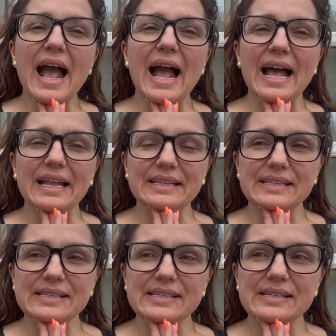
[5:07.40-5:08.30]

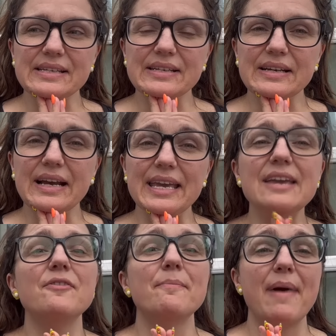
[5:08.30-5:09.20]
and I
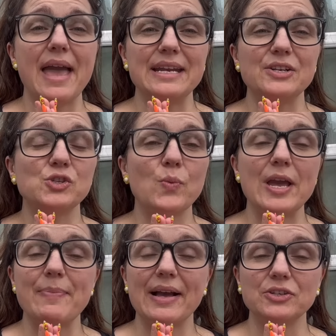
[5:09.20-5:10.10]
even made a
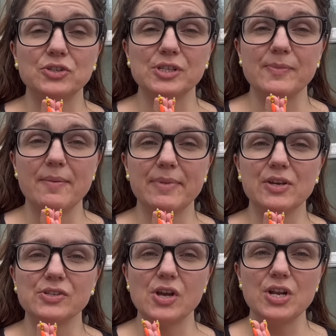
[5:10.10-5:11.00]
sway back adjustment
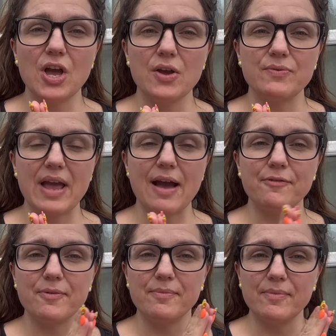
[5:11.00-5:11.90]
because I know now
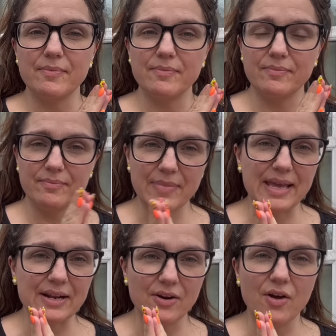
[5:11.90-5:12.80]
from
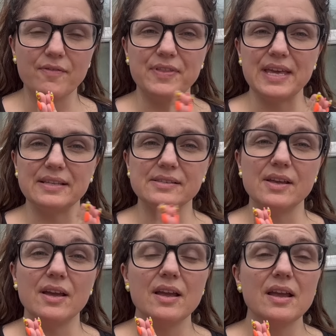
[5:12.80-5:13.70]
making a lot of things
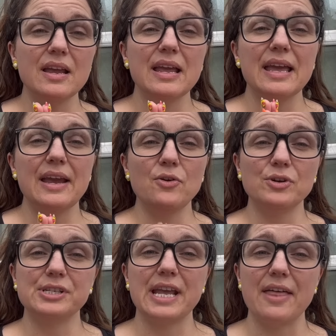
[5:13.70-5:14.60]
that in
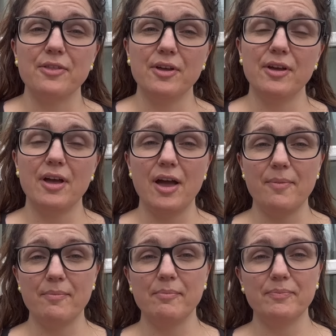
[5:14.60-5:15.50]
order to get the
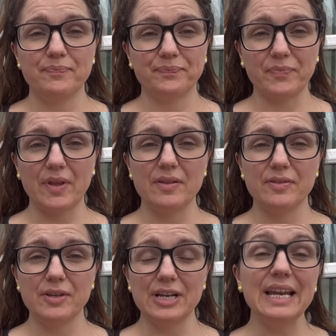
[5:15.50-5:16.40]
um,
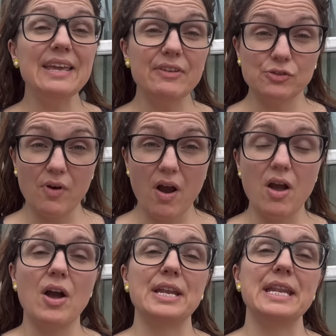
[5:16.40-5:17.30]
the cleavage
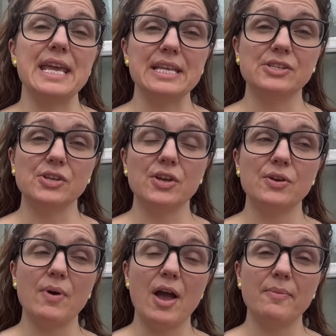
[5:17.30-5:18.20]
right, I need
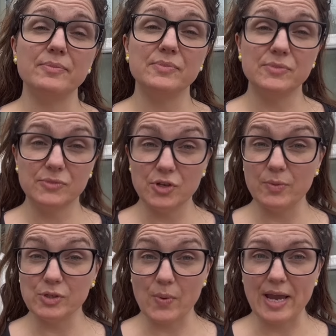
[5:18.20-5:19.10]
to um, do
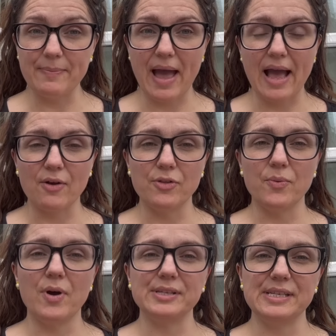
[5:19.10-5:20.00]
a sway back,
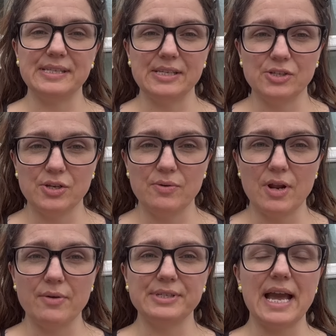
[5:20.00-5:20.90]
otherwise it sits too
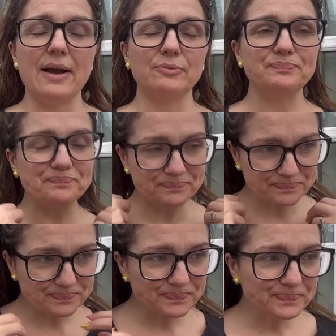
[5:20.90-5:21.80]
low down.
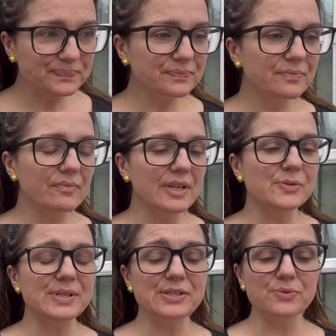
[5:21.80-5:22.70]

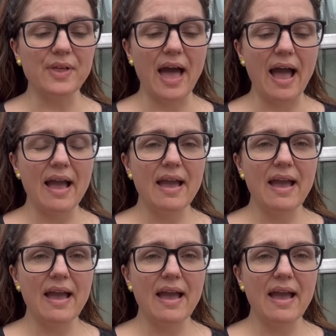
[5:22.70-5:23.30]
So I did all that